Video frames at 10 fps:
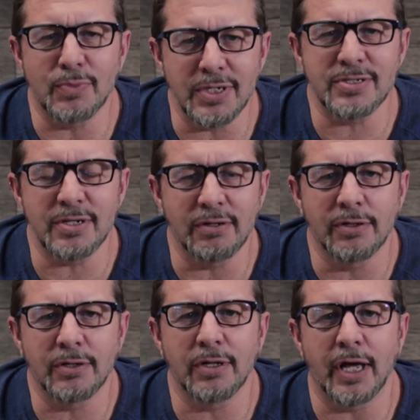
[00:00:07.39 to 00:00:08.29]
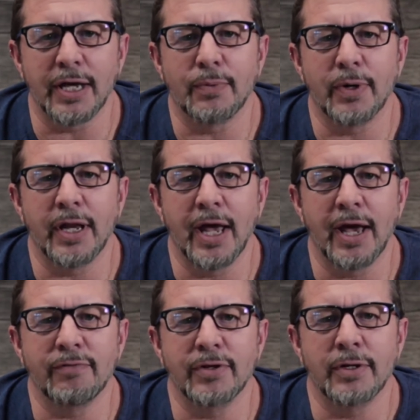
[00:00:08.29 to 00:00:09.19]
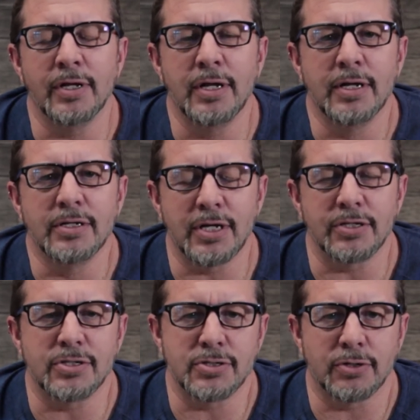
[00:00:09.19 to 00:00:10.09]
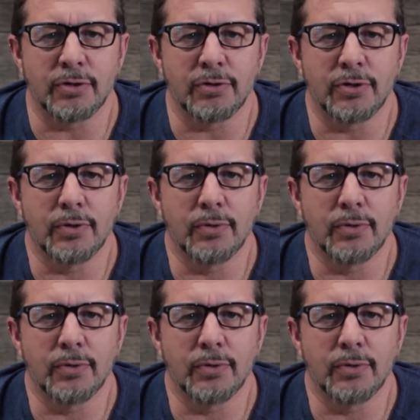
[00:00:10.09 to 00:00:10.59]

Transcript: what does it look like when heaven touches earth?